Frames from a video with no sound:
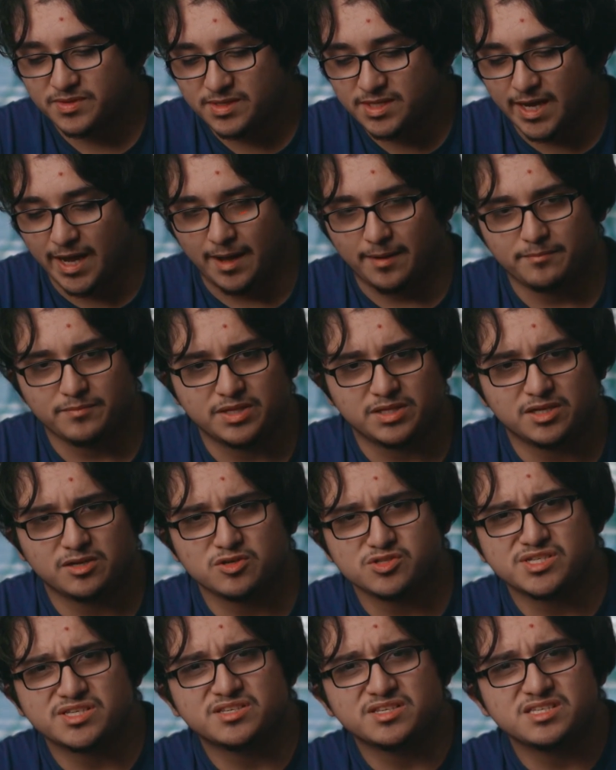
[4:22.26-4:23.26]
yeah, and it
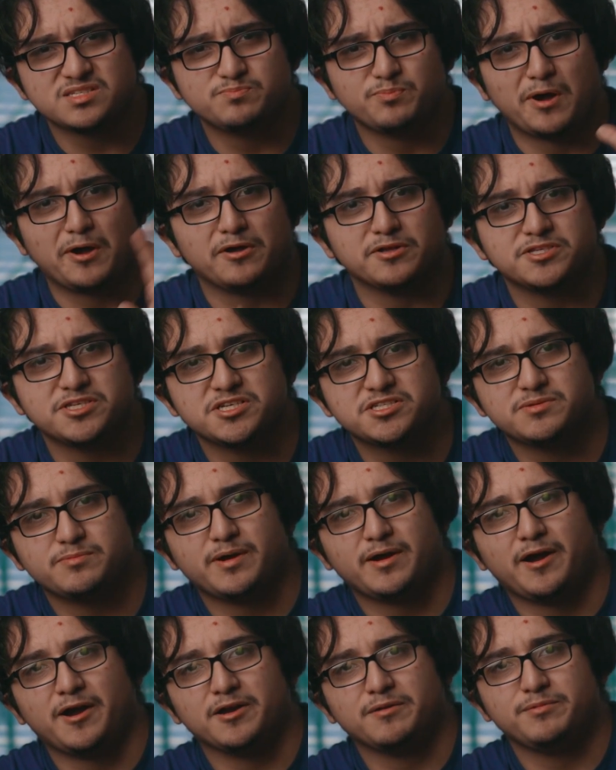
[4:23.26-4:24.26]
goes into these politics
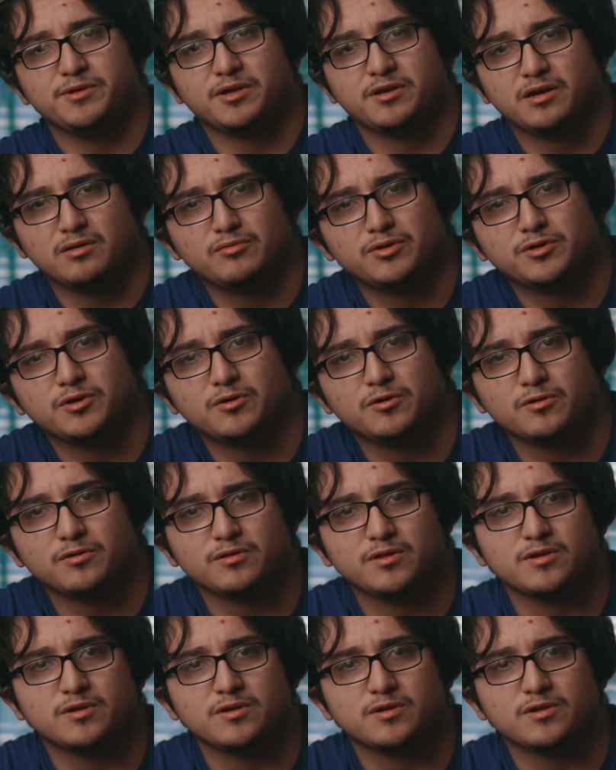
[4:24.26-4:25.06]
about how to be a governor.